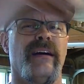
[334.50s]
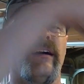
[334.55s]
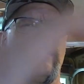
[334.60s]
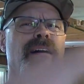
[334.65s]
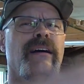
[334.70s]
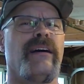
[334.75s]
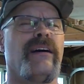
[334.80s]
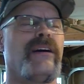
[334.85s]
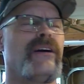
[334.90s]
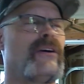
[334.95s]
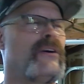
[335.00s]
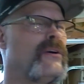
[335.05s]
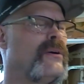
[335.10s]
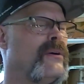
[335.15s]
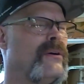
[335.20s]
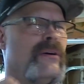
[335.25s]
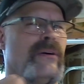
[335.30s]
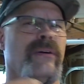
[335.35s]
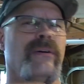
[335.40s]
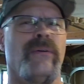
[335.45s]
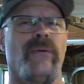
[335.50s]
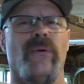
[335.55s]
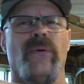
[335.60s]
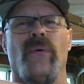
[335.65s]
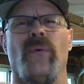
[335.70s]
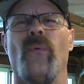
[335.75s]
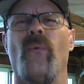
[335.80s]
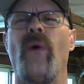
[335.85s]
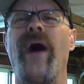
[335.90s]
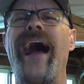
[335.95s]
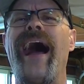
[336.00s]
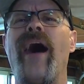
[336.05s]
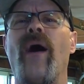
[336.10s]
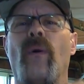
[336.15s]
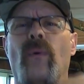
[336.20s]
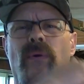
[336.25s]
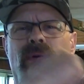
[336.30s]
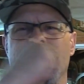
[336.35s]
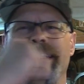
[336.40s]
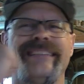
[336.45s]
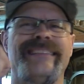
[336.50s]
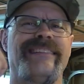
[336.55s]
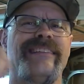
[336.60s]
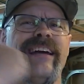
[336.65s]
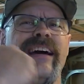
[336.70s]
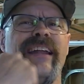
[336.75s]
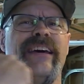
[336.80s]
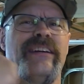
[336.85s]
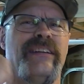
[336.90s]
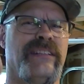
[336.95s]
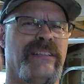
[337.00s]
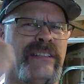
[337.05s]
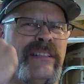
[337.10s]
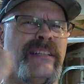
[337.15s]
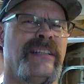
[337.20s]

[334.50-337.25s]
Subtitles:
Oh, wow, that's a lot of,